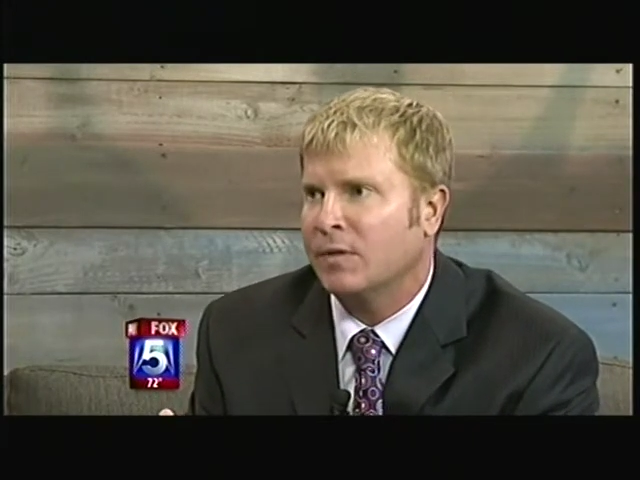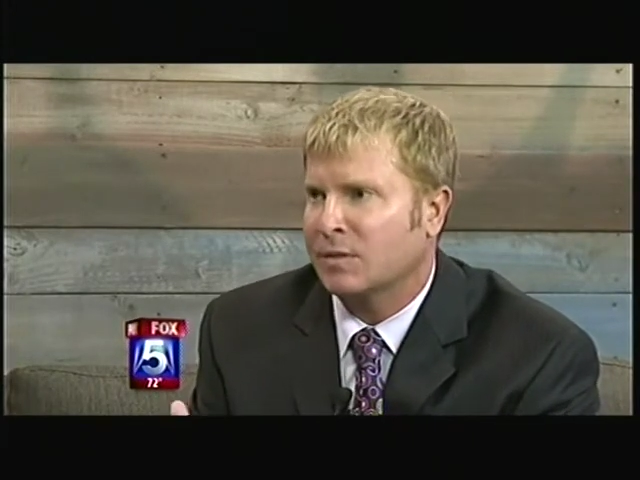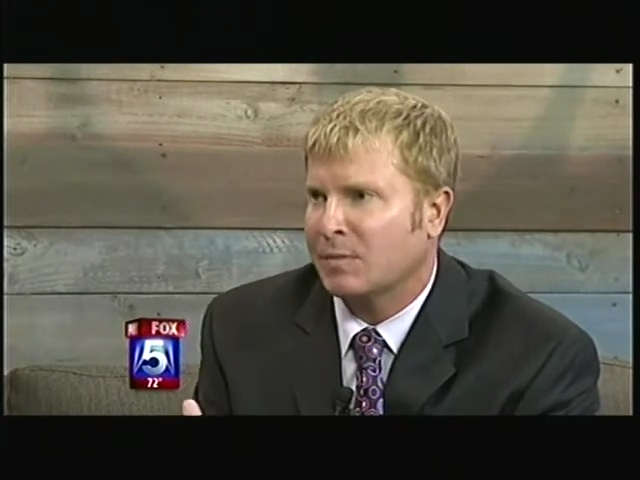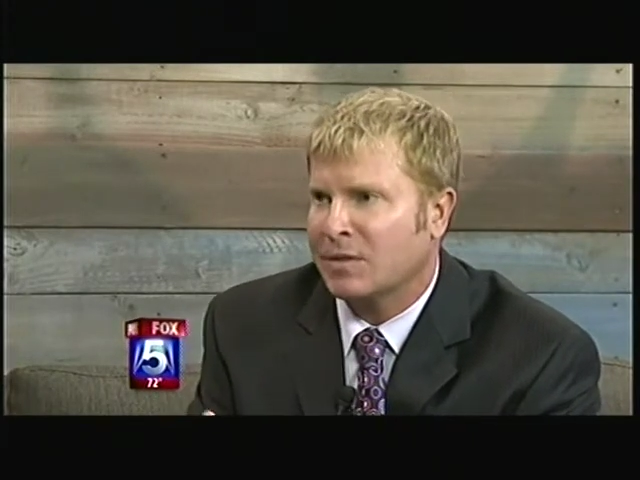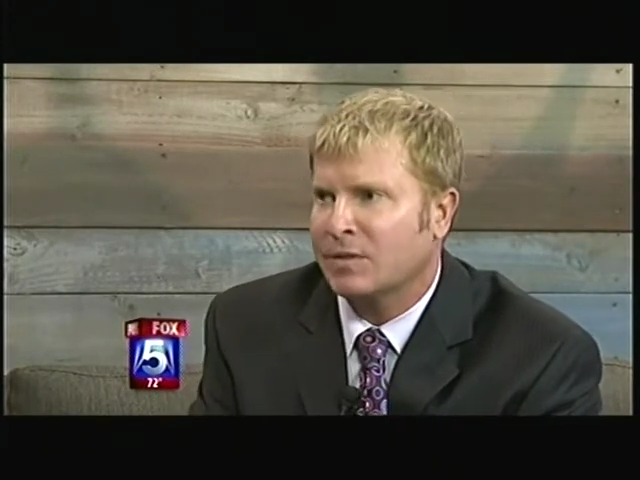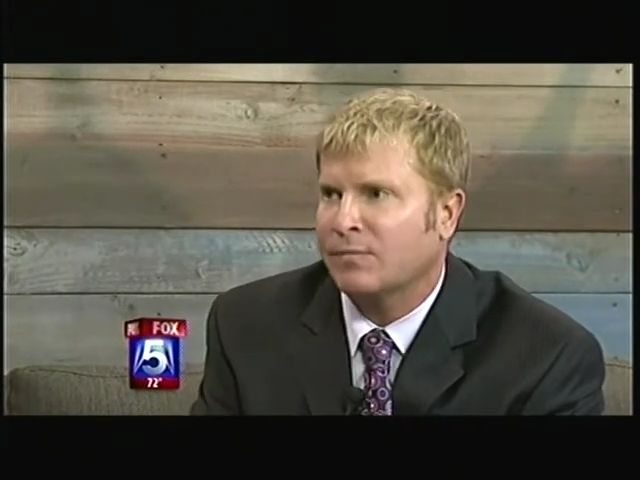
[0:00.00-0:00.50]
and
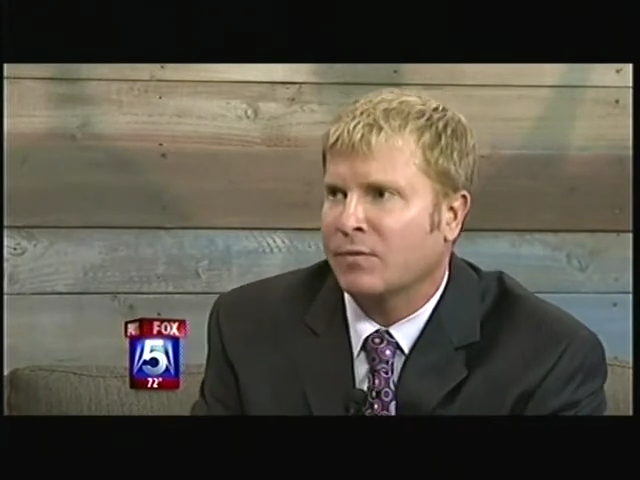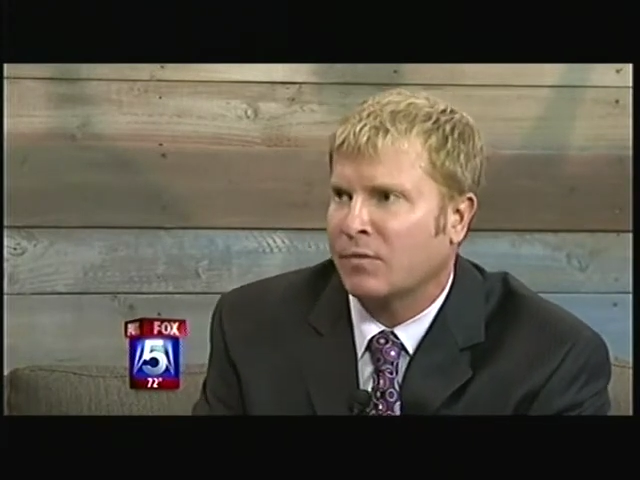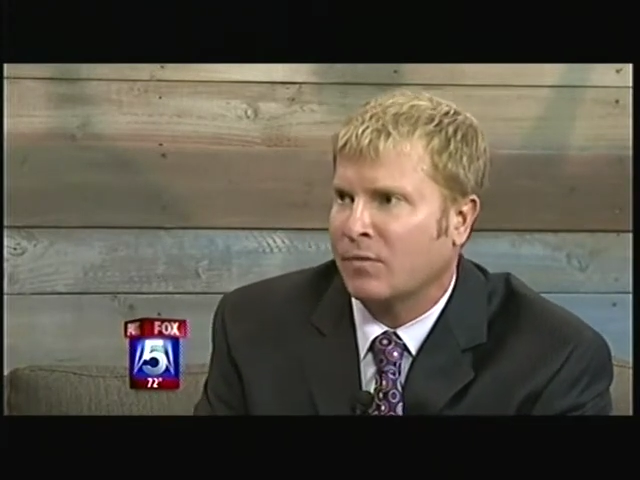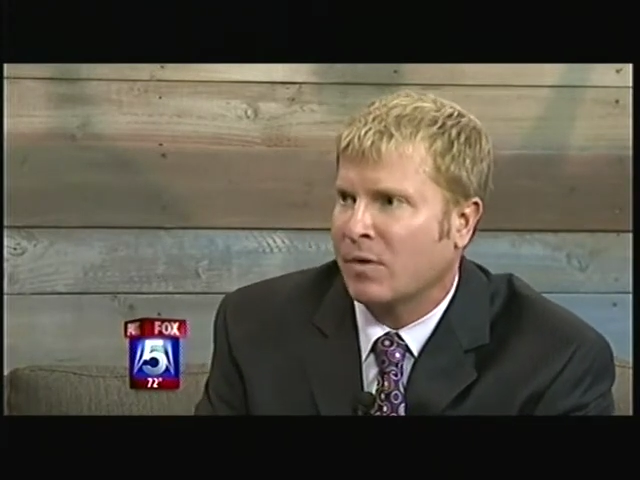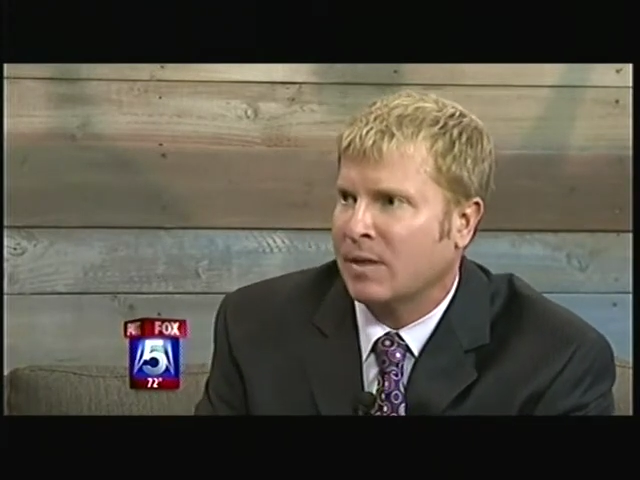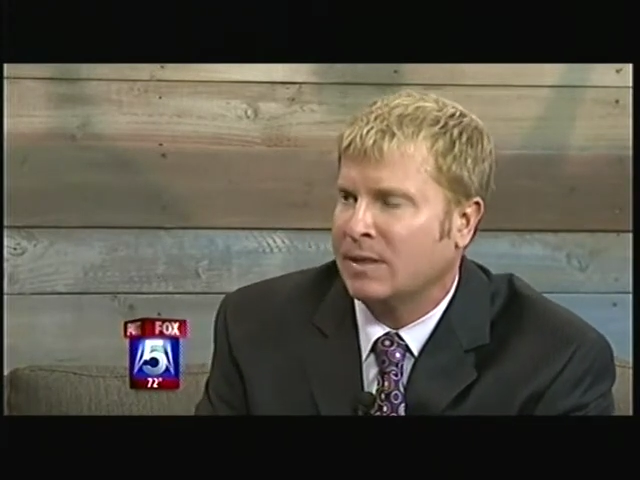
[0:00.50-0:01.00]
especially for a
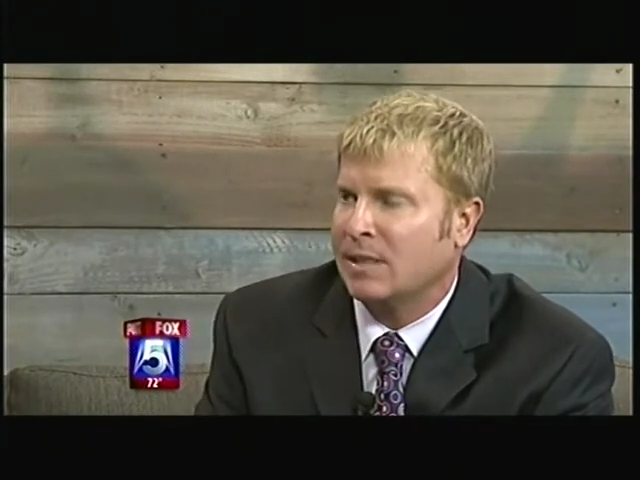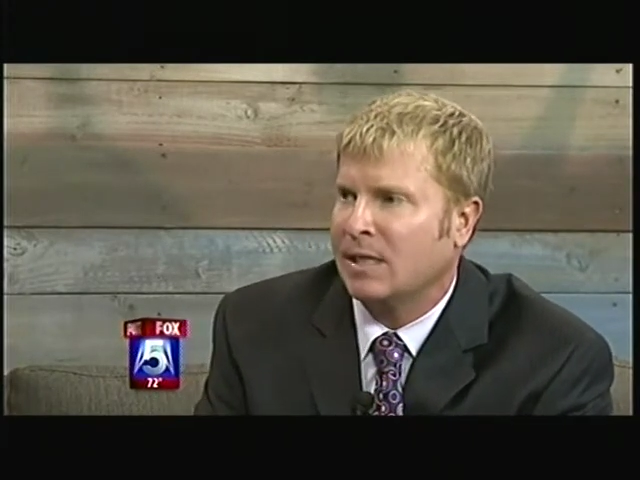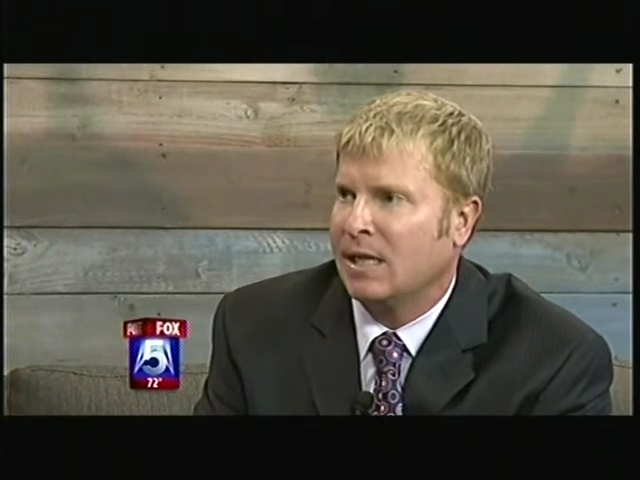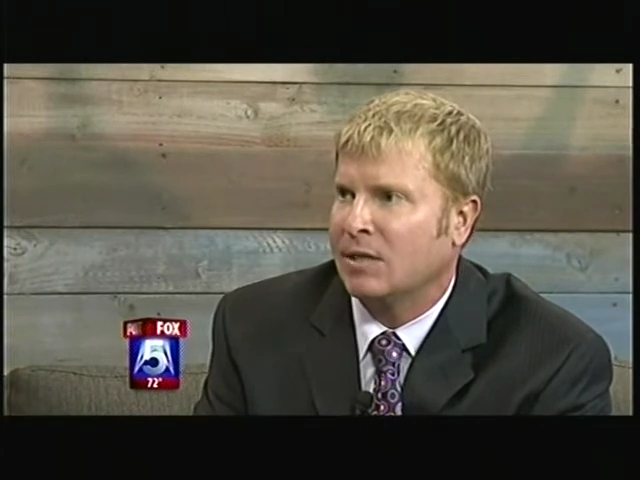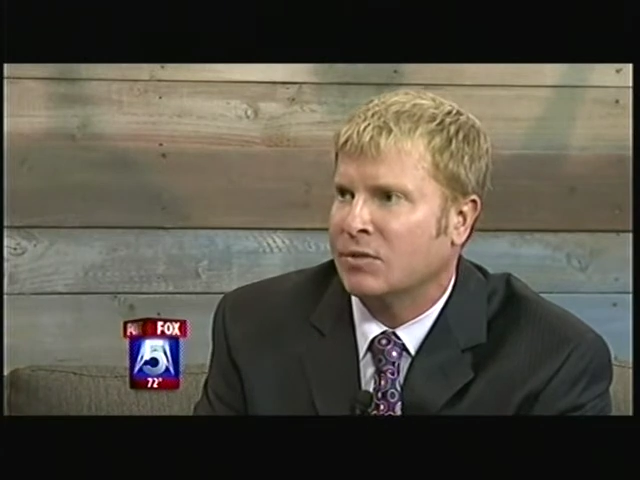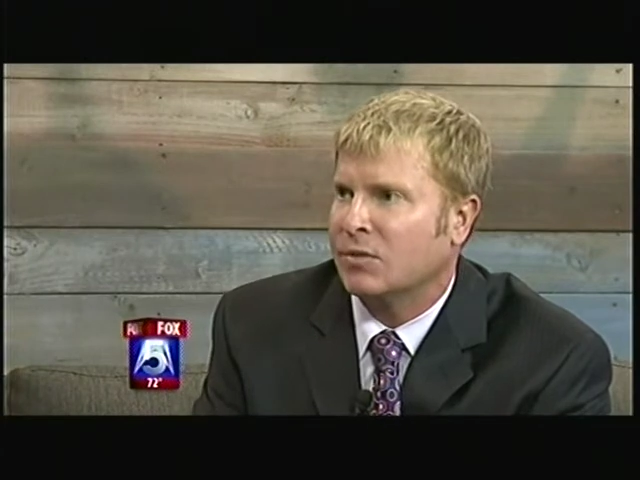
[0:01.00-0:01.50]
growing
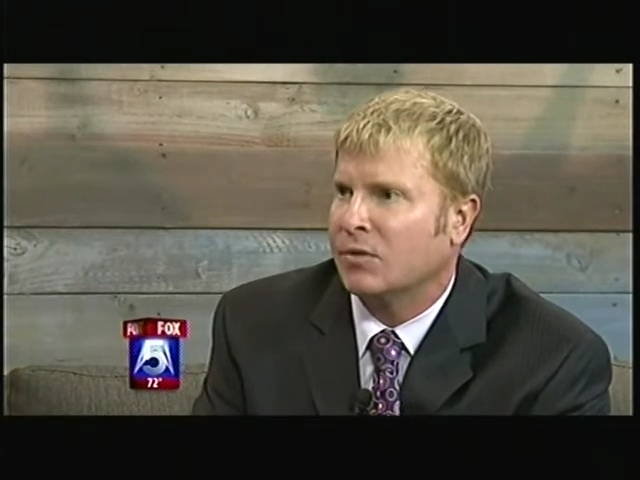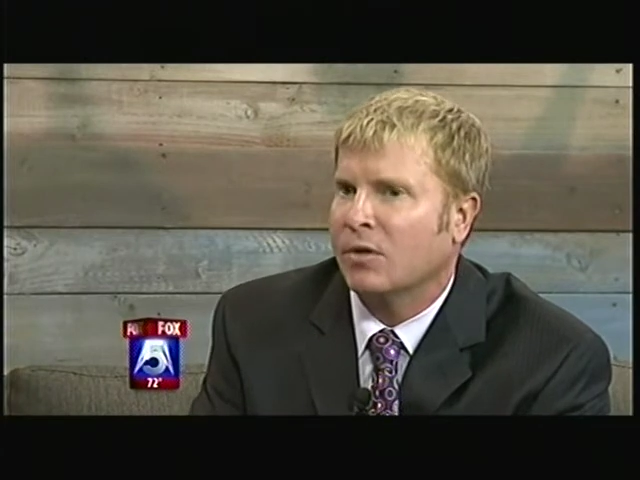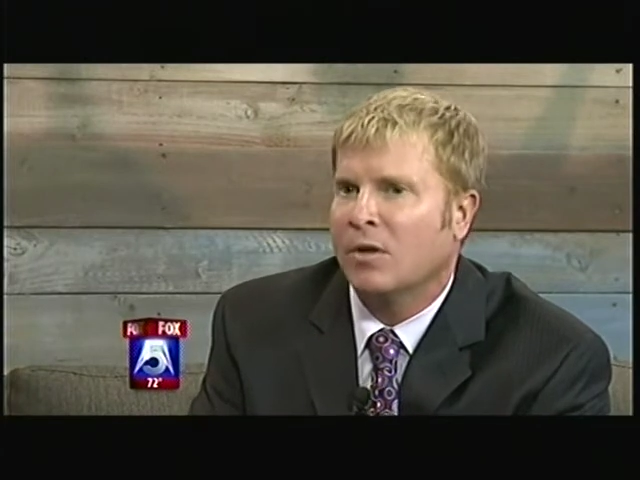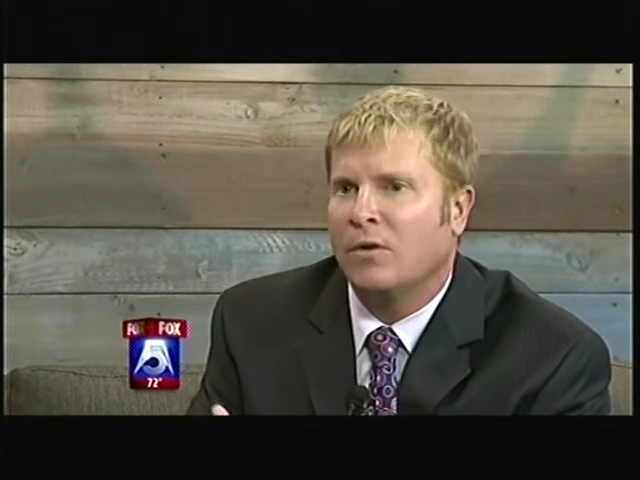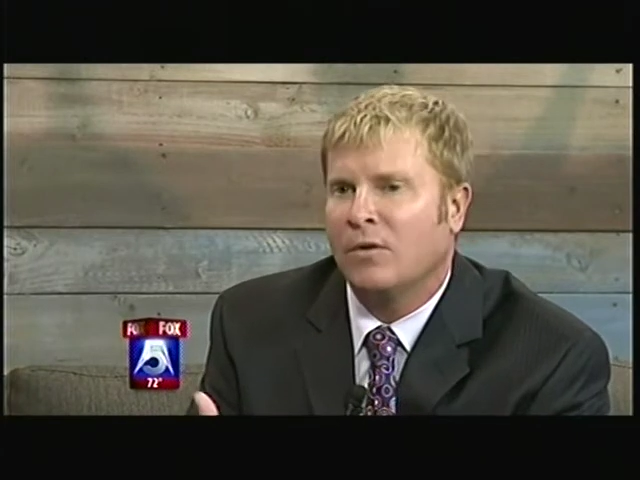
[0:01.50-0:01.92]
teenager